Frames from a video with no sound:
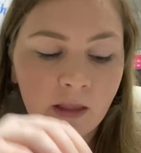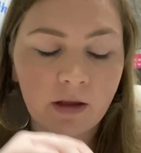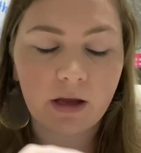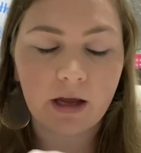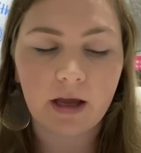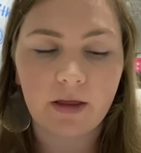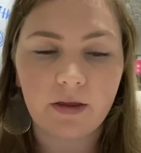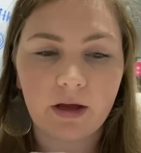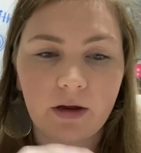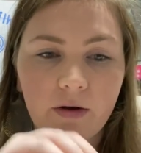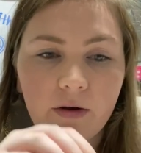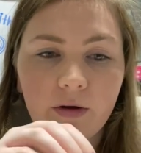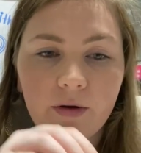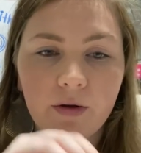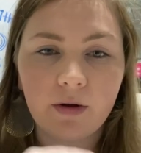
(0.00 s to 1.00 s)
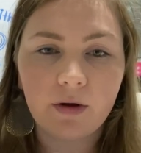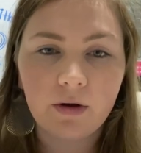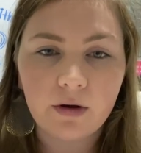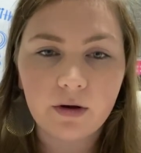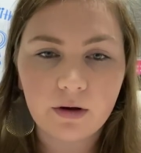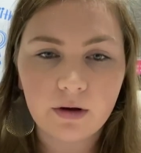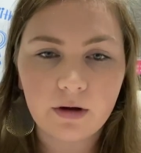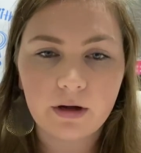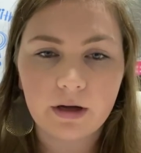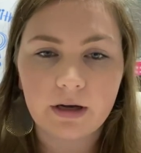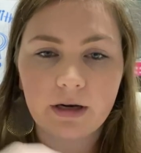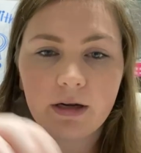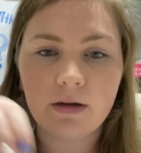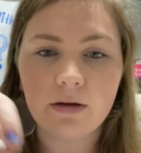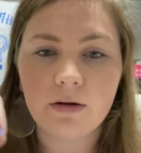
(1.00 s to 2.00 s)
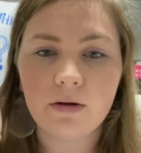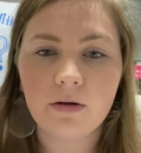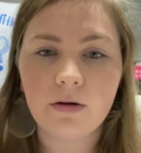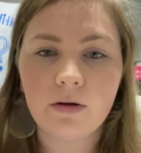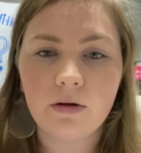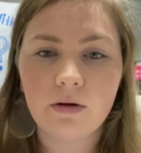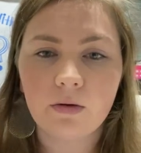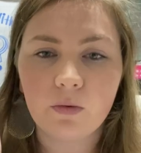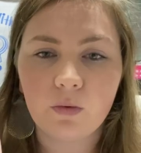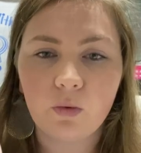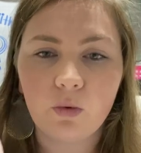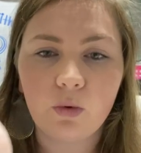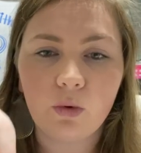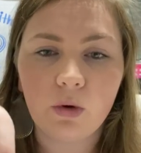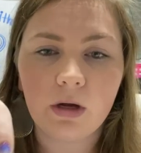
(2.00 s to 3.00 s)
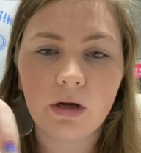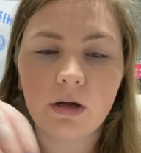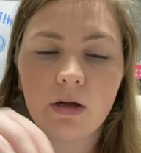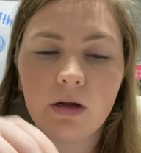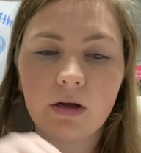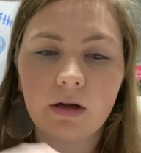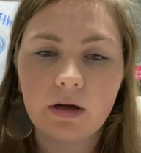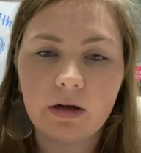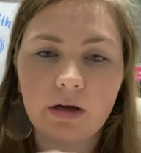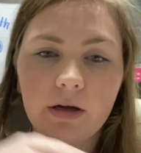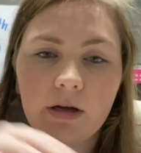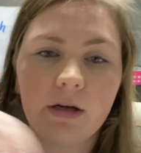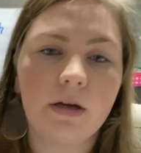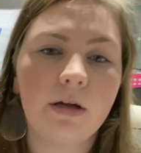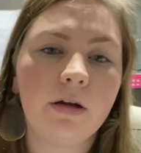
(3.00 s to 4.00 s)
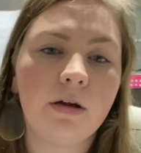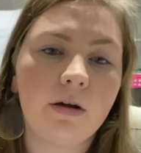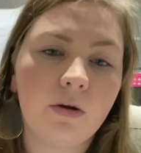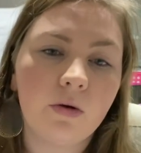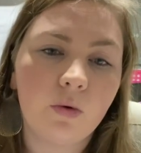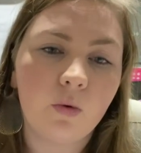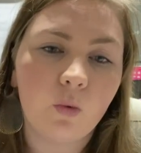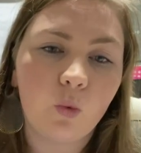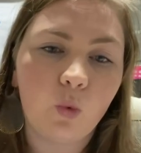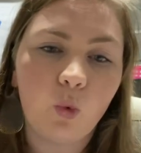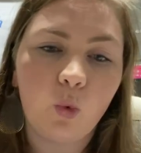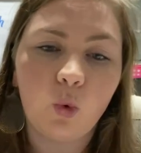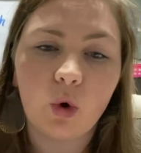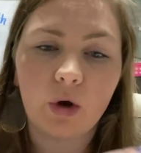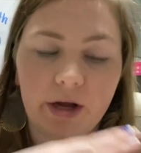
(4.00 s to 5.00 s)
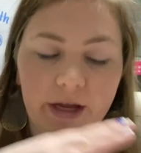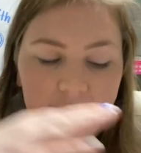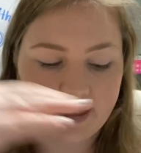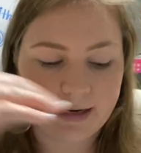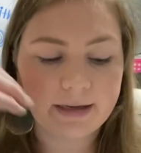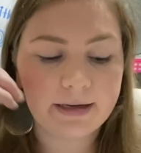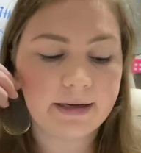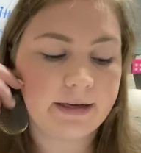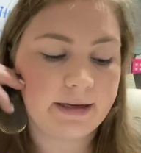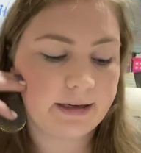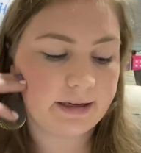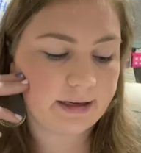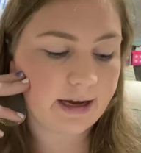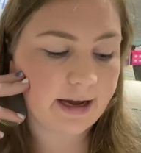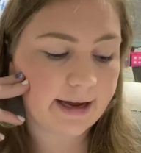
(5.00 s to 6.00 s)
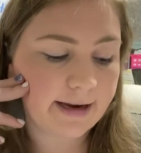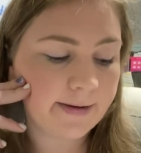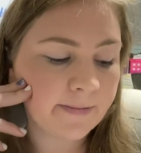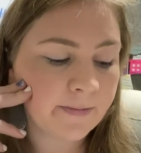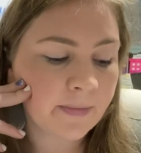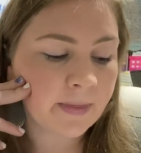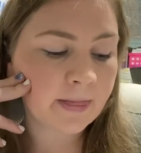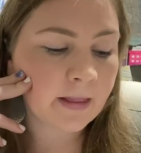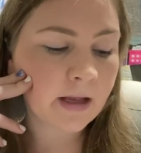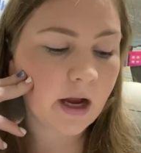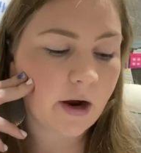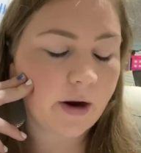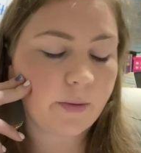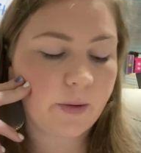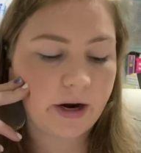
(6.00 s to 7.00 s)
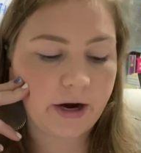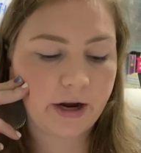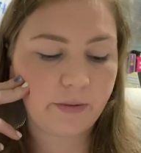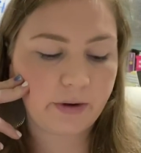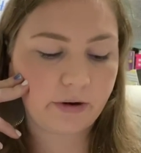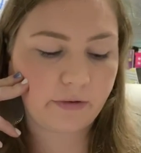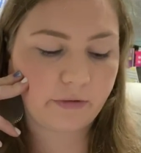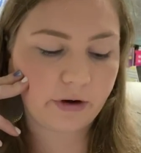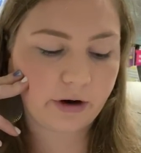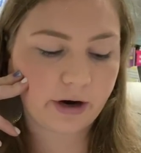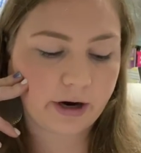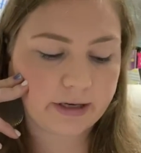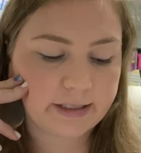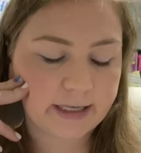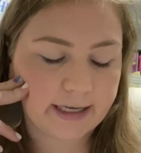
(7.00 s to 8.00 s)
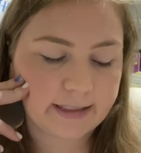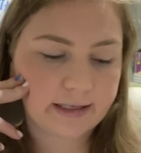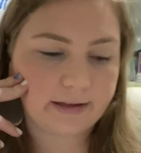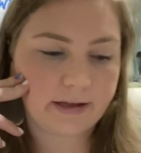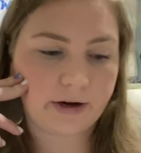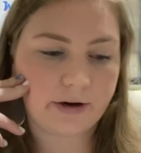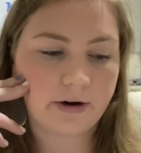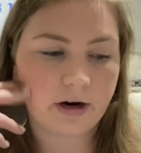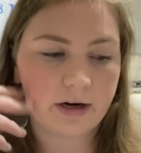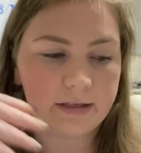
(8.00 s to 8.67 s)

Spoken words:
And then ud, woo, ud, wood. Good. All right, we already went over our Saxon letter card